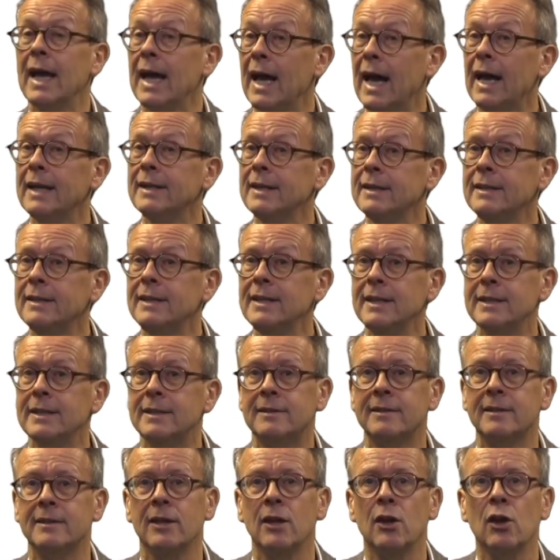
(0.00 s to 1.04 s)
And
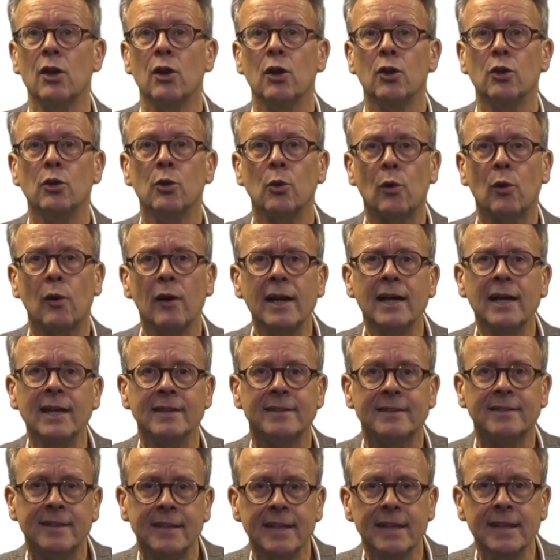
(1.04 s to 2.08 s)
indeed, you clearly
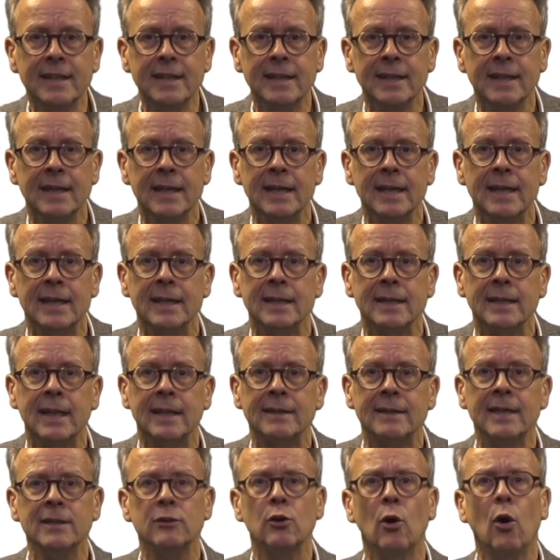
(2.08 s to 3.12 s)
see
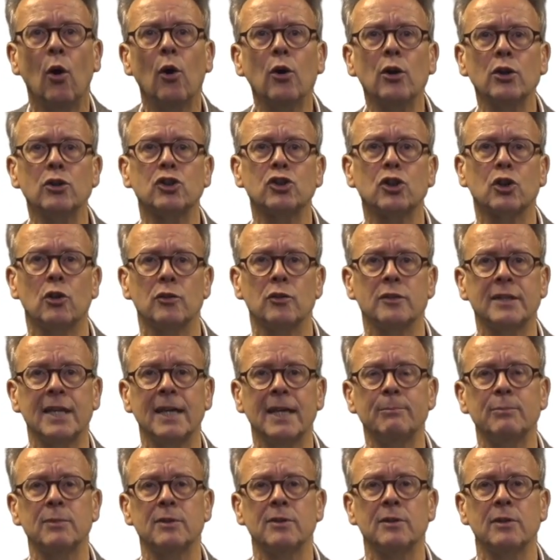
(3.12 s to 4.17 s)
that in the orange
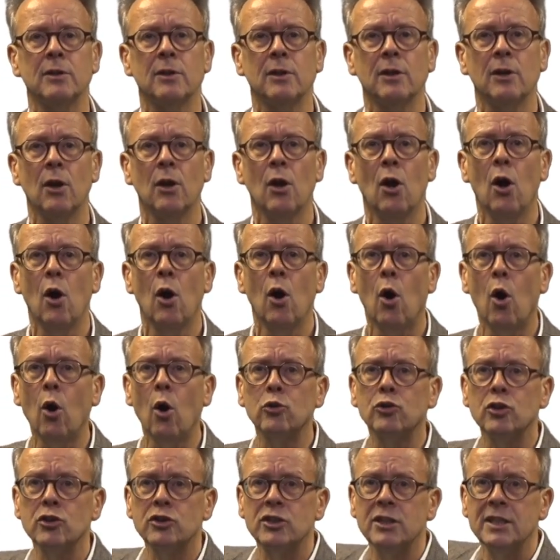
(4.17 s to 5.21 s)
concept,
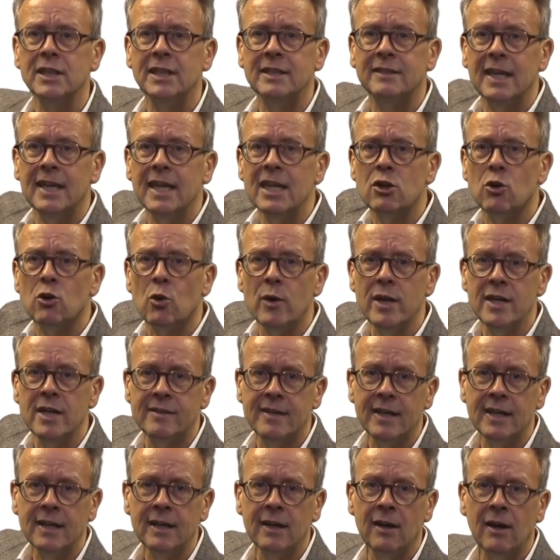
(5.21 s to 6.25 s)
oxygen is
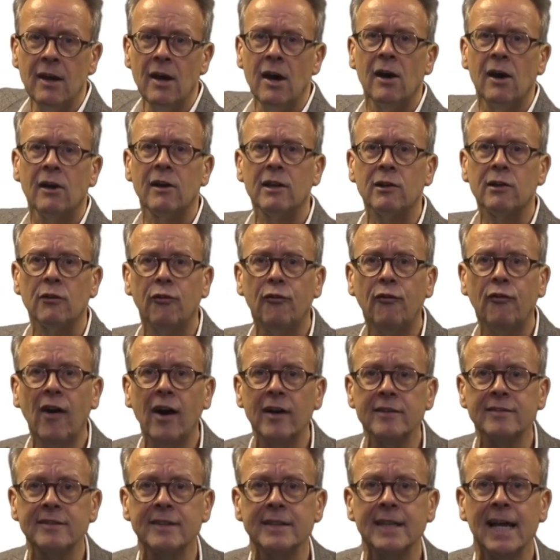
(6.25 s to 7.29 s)
increasing rather
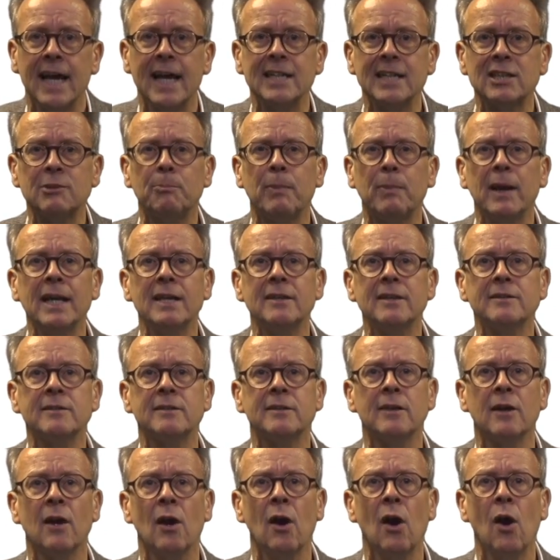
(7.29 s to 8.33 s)
fast in the
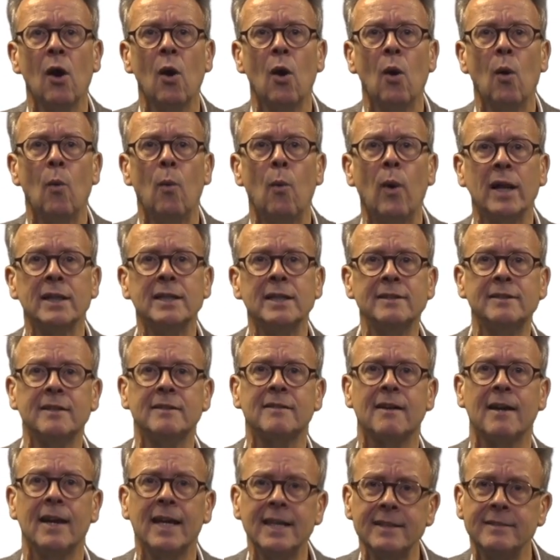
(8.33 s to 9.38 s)
headspace, while this
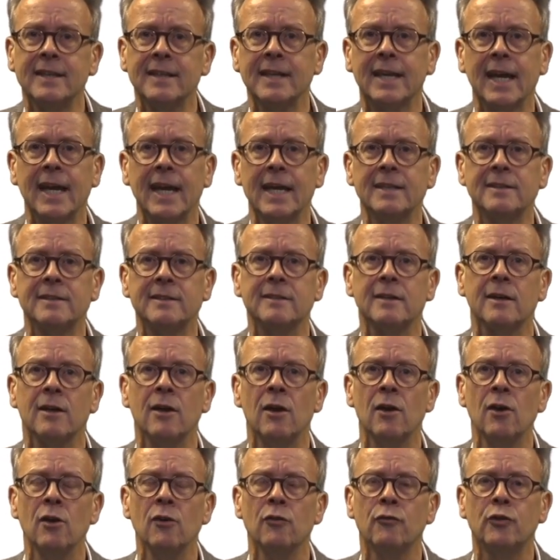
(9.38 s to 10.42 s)
is less the case
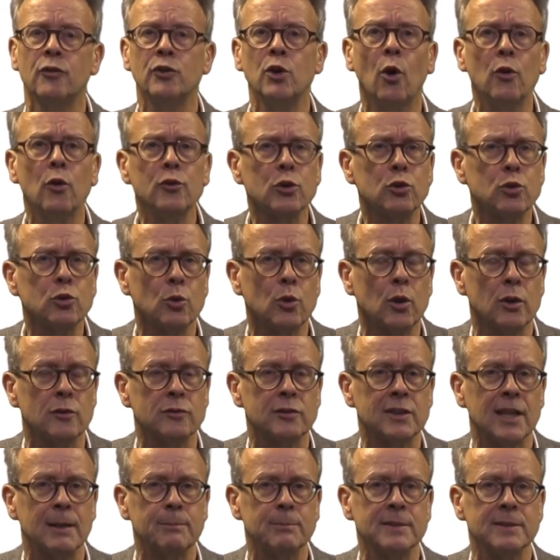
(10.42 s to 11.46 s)
for the other 2
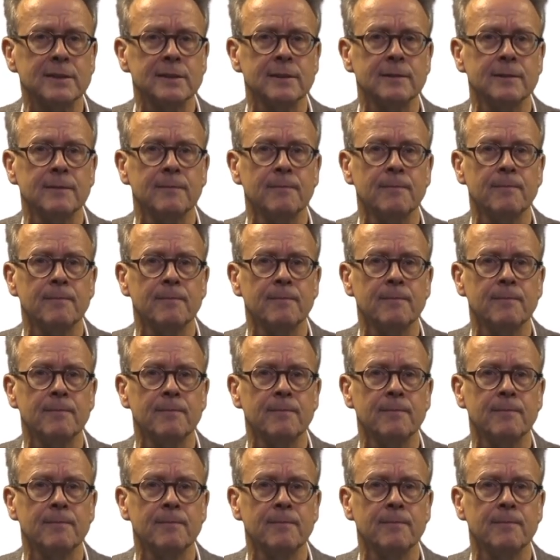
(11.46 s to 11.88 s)
concepts.